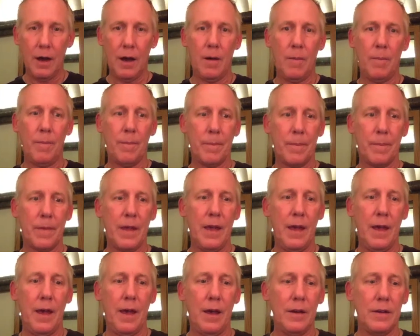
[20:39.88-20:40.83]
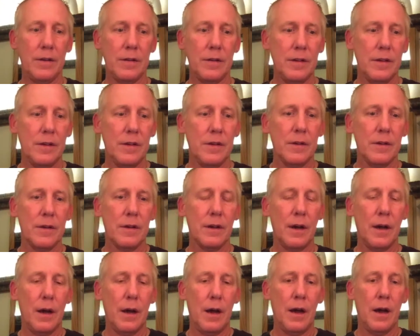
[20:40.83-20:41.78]
and
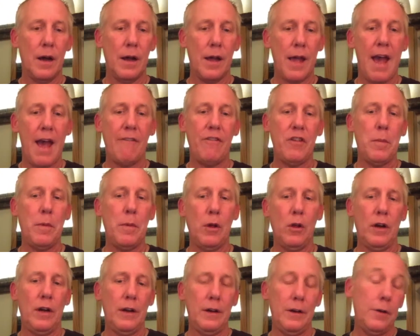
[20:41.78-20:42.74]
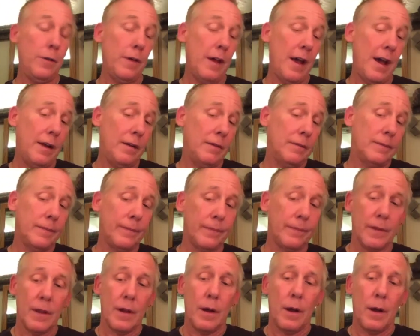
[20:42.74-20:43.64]
have the ability to do that.